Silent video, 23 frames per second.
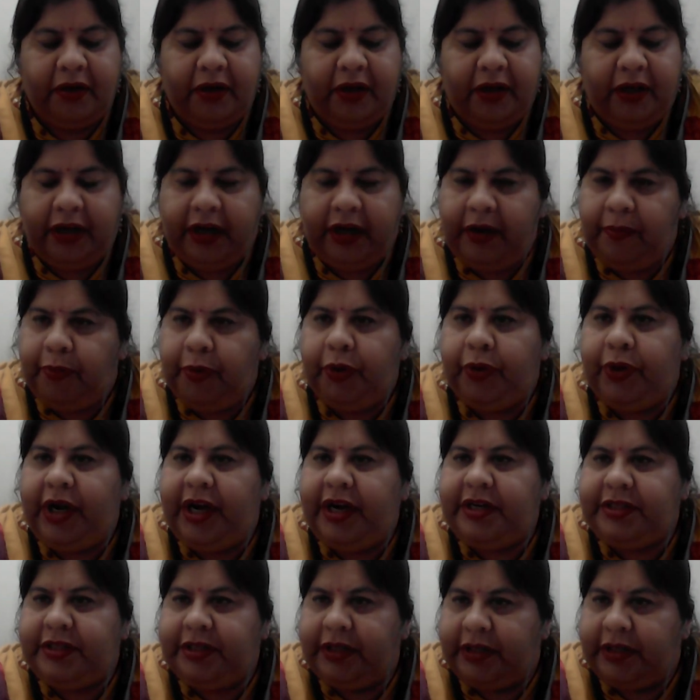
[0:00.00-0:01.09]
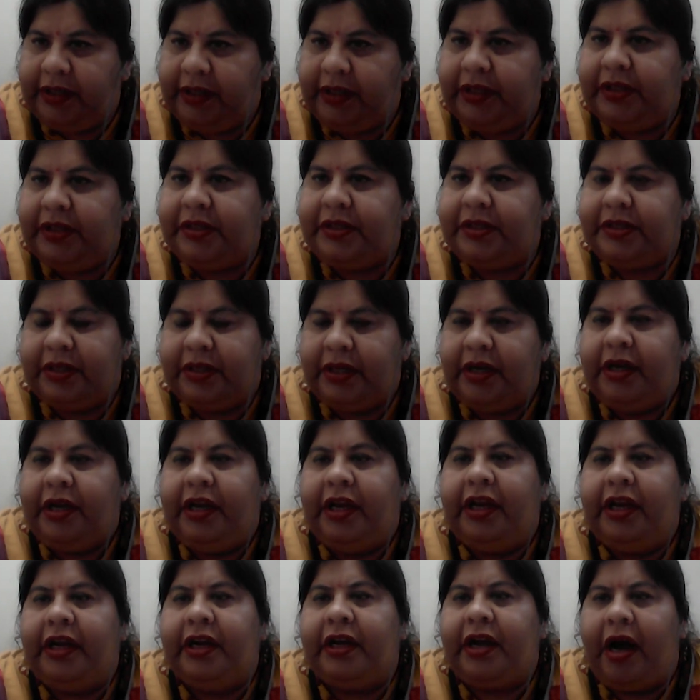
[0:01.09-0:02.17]
reputed journals
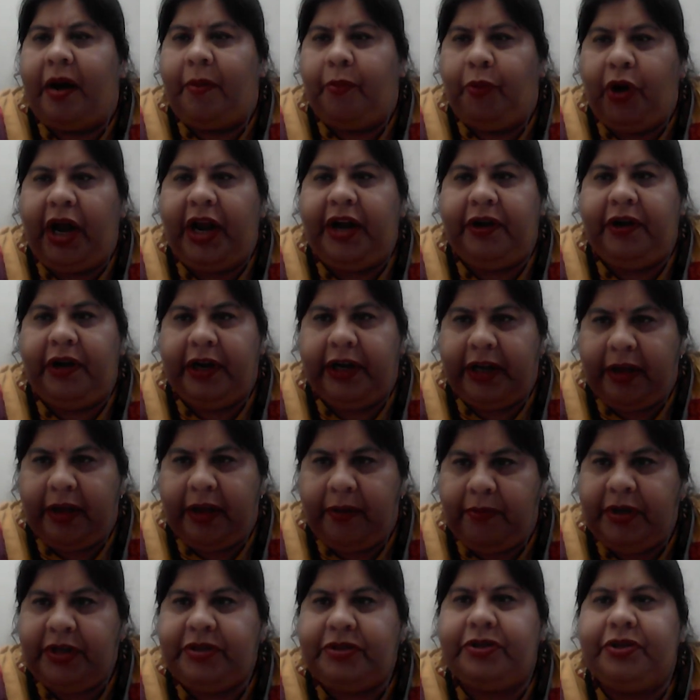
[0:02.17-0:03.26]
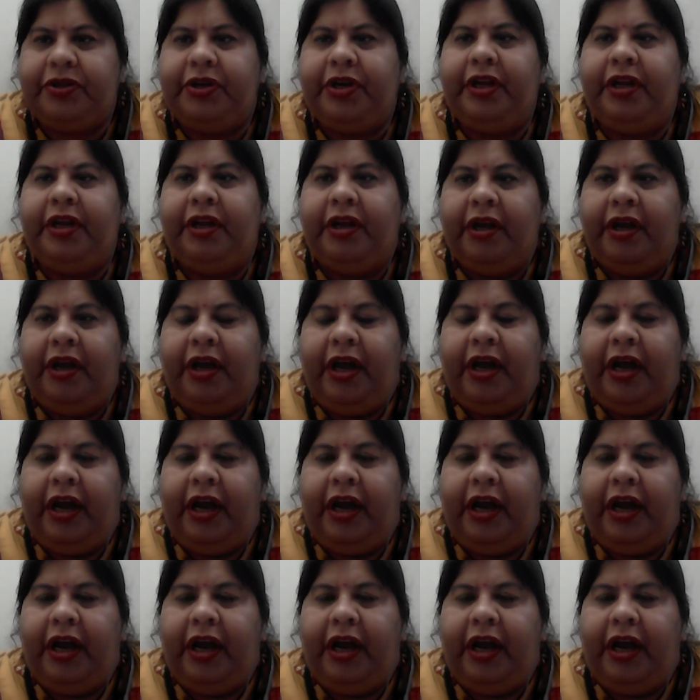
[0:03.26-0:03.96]
in carbohydrate chemistry